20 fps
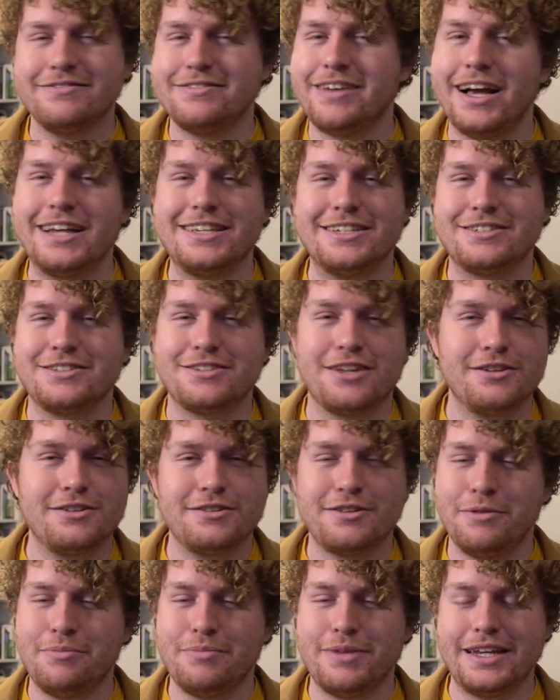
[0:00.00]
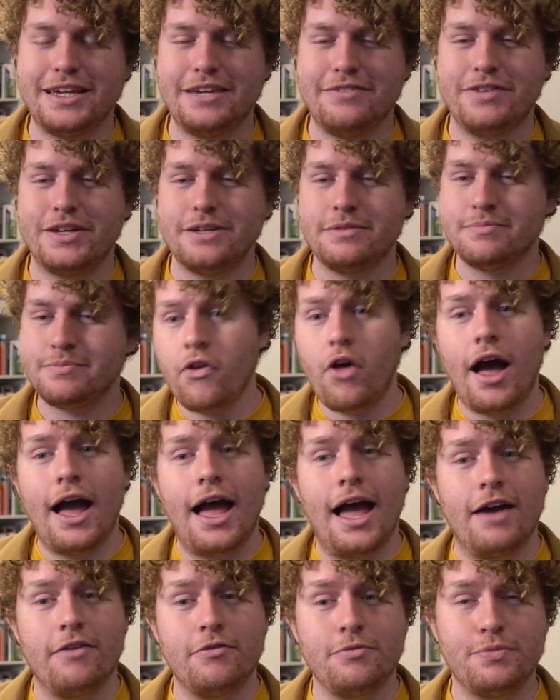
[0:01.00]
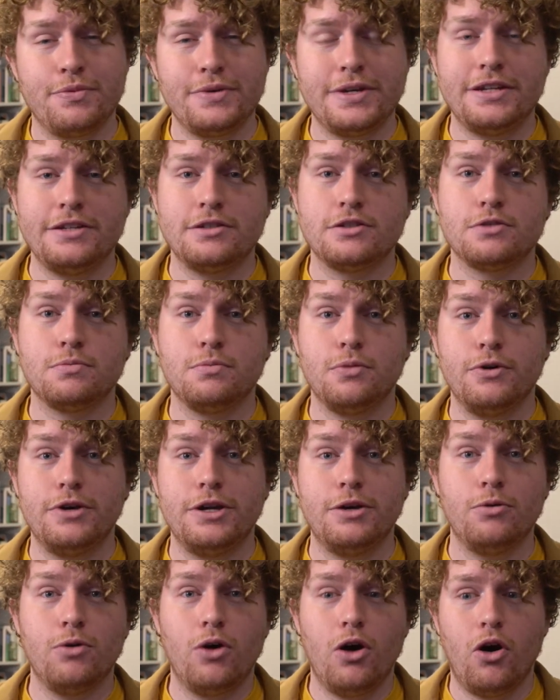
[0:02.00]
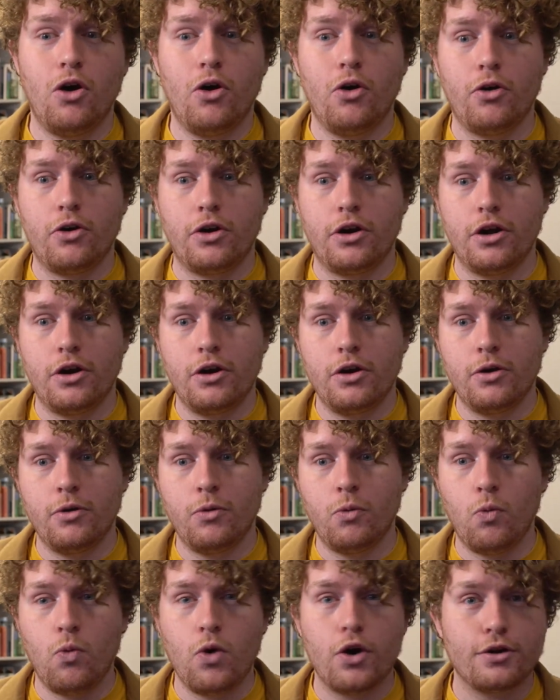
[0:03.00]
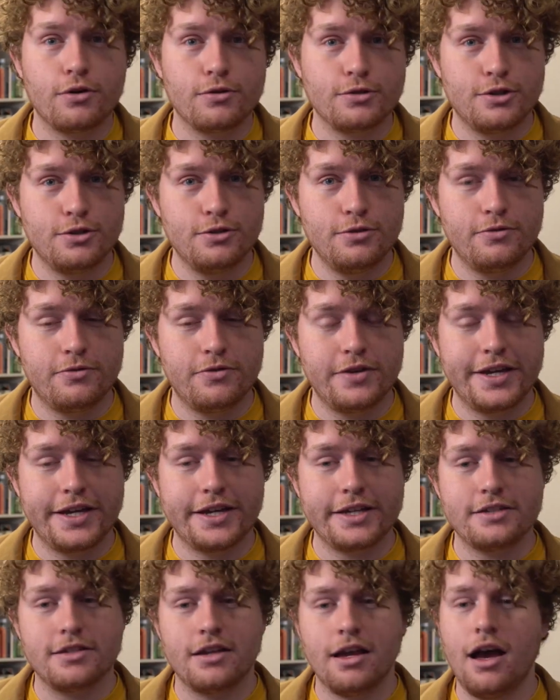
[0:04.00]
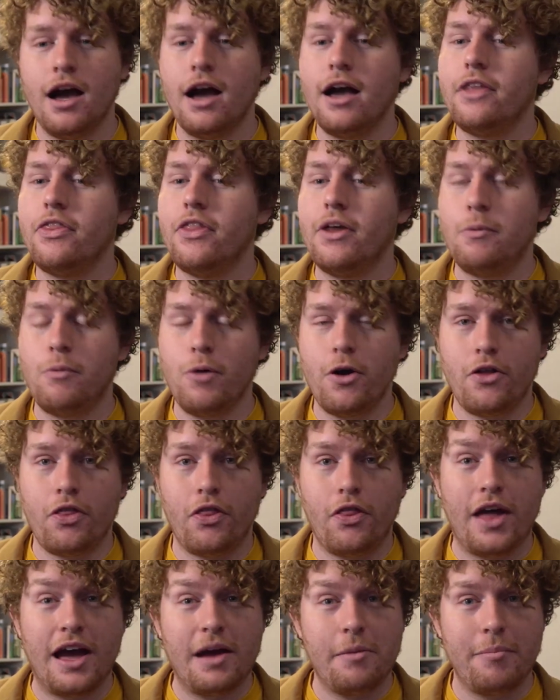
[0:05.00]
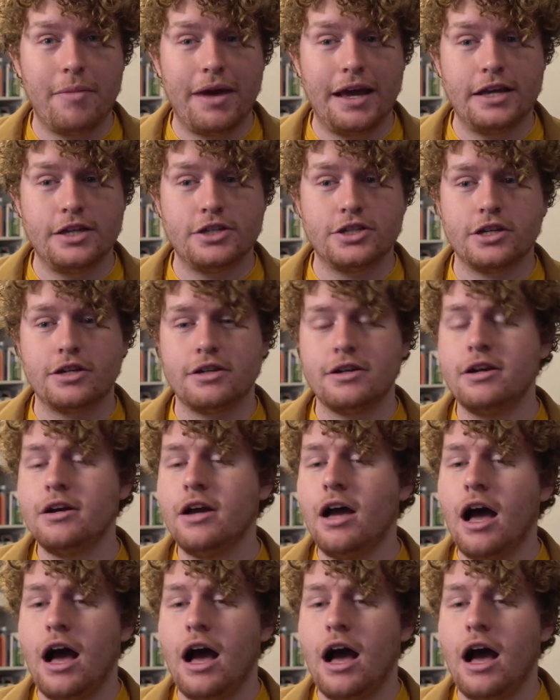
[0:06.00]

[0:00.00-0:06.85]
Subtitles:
I just don't believe it. I have been spoiled on one or two things. They weren't that major.